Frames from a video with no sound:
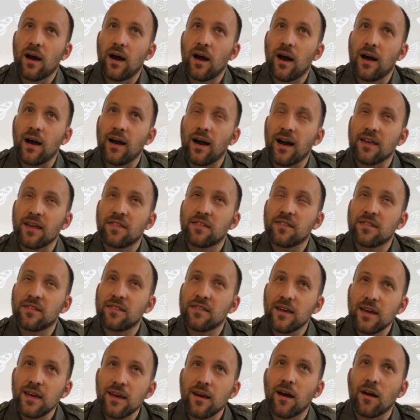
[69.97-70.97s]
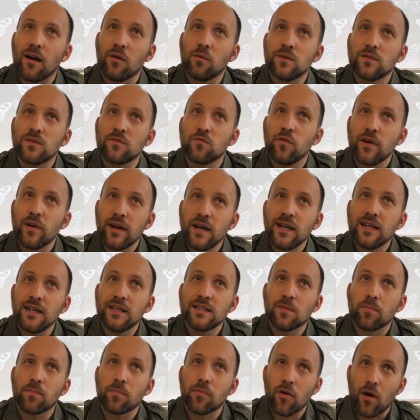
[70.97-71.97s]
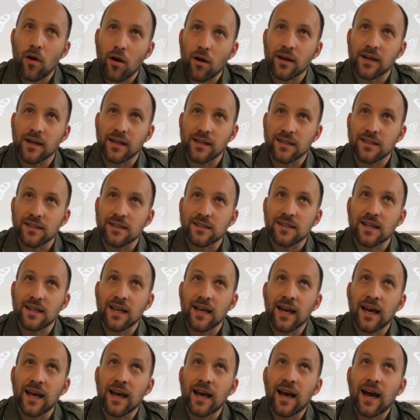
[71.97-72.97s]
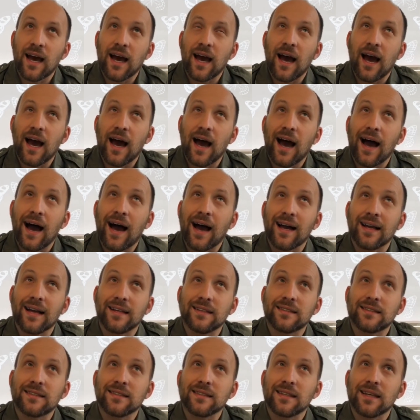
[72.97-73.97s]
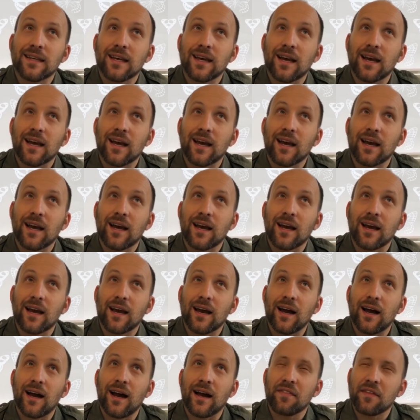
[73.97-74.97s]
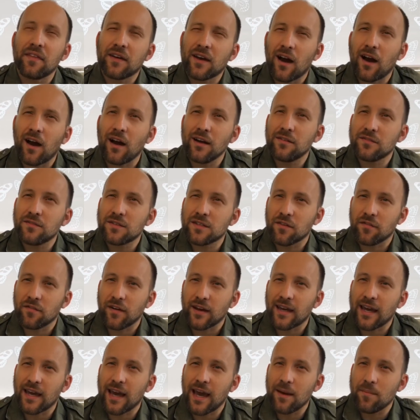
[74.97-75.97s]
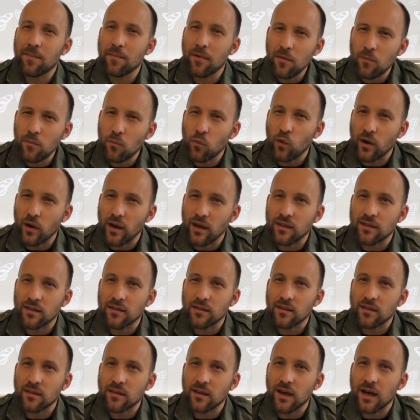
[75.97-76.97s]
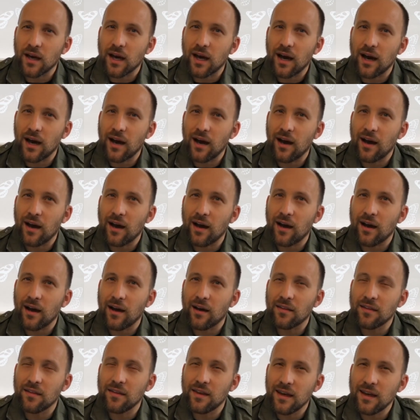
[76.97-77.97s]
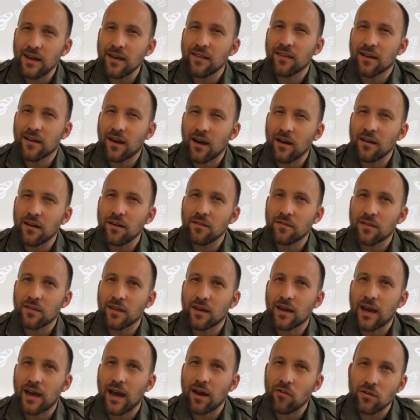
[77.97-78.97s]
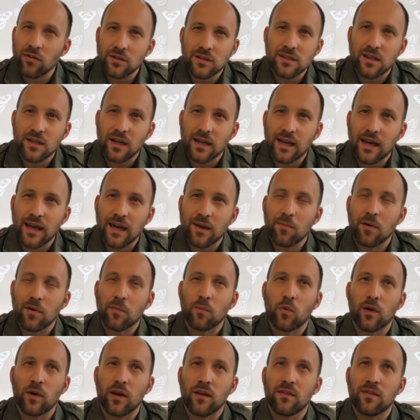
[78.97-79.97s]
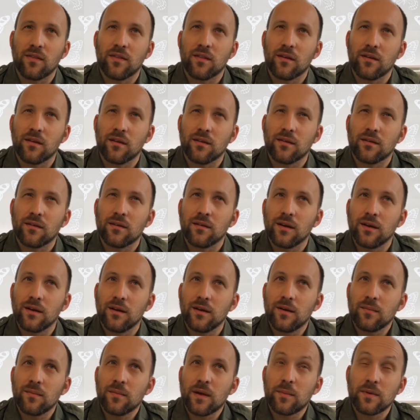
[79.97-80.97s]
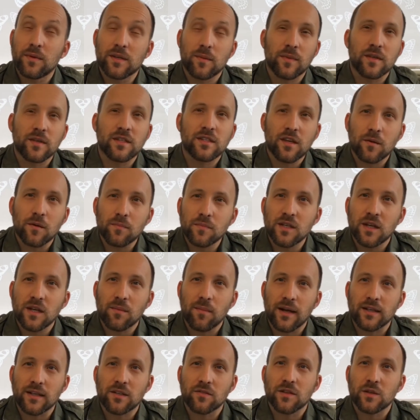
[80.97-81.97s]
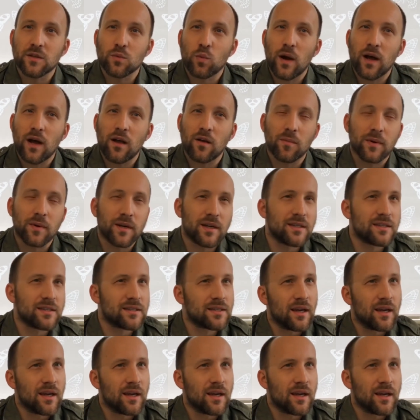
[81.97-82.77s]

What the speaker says: I think I was really surprised at the kind of stuff I came up with. Yeah, the characters I came up with, maybe some of the subject matter as well, because